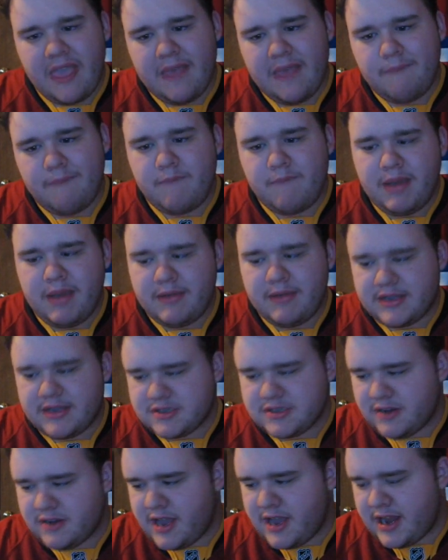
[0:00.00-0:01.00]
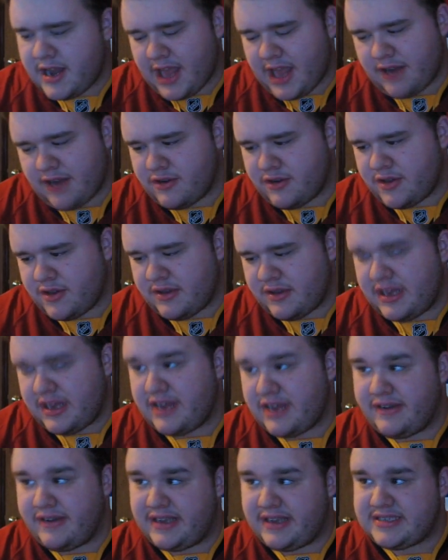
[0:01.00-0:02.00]
Maybe that's right. I don't know.
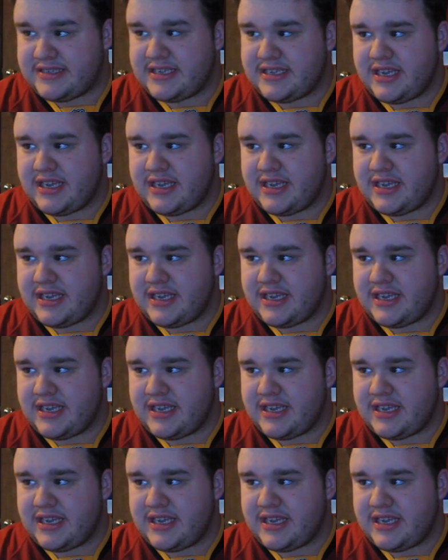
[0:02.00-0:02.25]
Anyways,